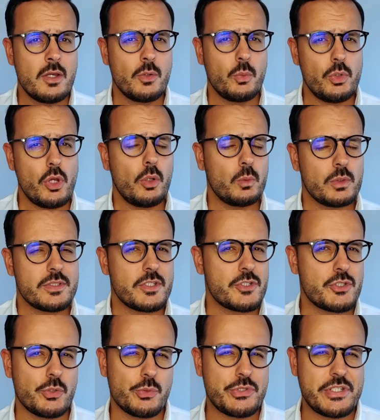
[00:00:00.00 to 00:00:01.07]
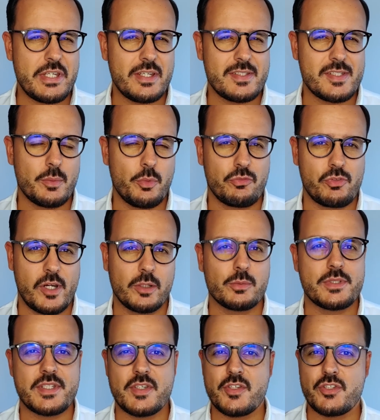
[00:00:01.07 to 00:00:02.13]
We always associate summer
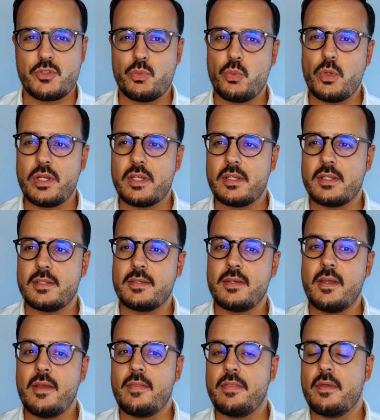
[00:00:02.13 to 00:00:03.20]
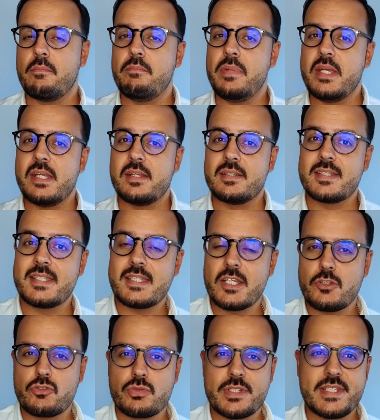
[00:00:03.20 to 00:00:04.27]
fragrances with them being
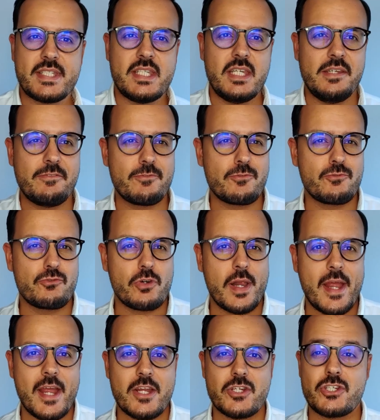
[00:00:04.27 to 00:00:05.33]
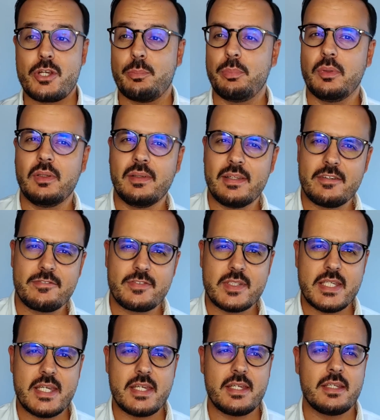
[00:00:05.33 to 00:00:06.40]
citrusy, fresh,
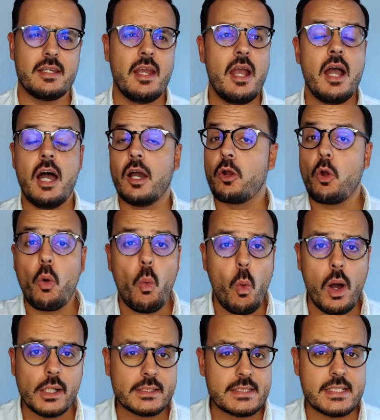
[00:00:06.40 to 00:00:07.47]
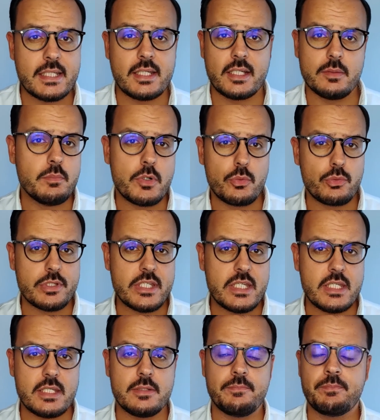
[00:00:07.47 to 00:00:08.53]
uplifting, aquatic,
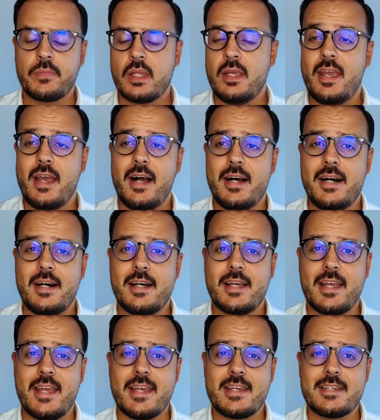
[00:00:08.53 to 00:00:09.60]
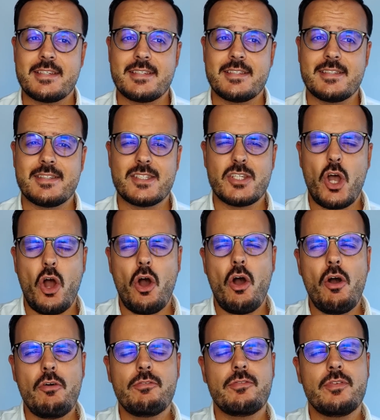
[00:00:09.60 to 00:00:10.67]
marine, and
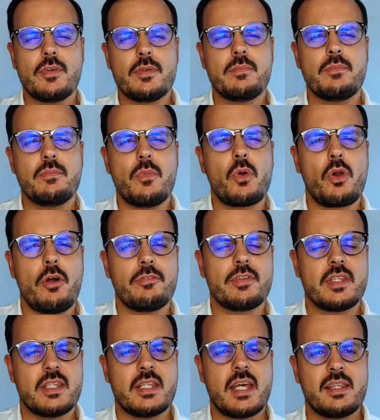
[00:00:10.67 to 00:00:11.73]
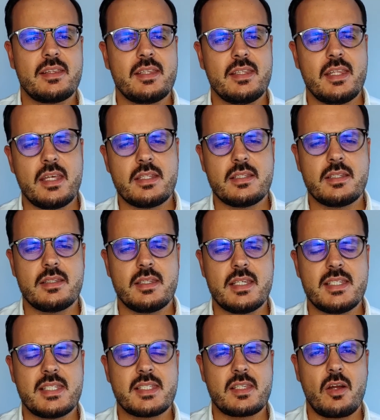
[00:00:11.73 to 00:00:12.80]
more often than that, then they
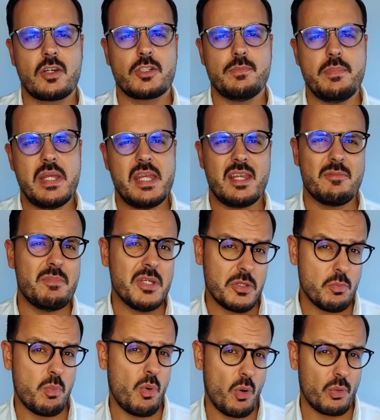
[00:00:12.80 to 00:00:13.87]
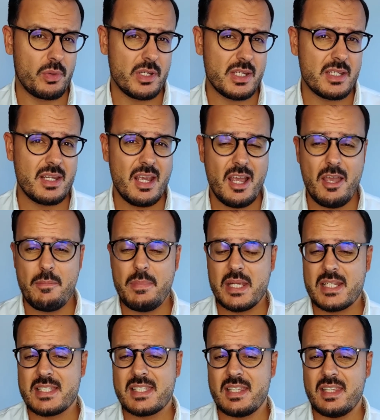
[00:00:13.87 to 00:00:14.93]
start being a bit boring
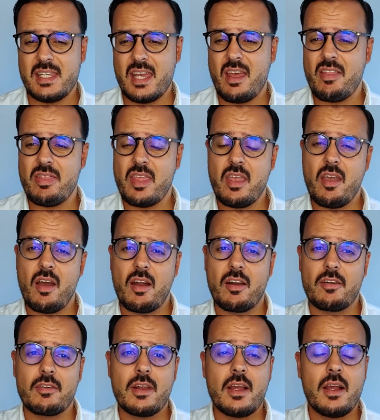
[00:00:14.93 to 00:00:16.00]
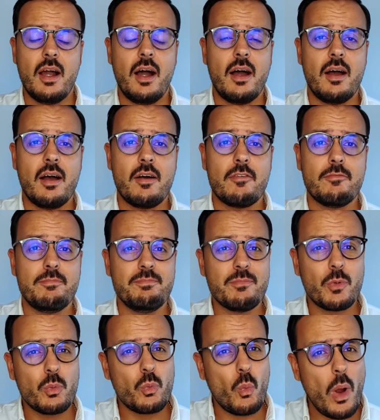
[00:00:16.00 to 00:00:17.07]
because in the end they are
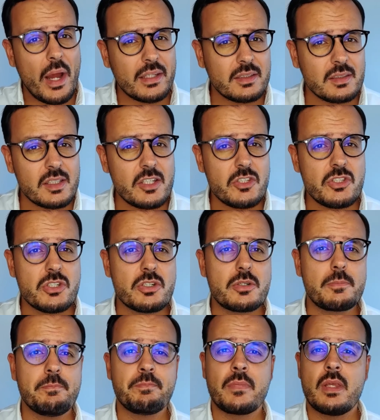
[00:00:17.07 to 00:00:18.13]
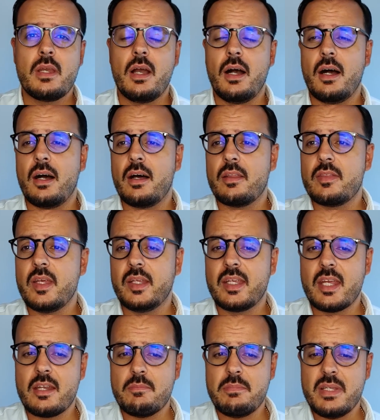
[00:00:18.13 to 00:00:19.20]
quite linear. They
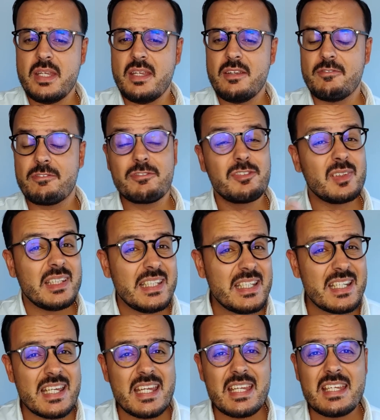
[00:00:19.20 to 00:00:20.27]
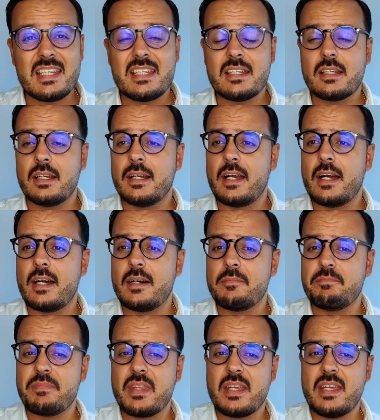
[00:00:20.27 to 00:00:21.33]
can be fleeting,
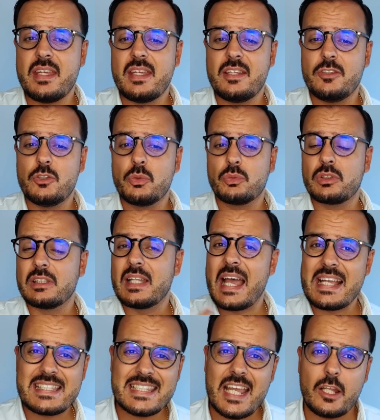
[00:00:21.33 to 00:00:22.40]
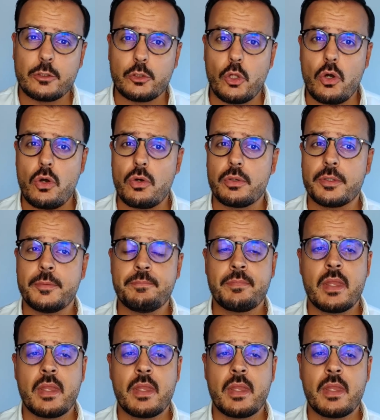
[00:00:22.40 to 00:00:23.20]
they don't last that long,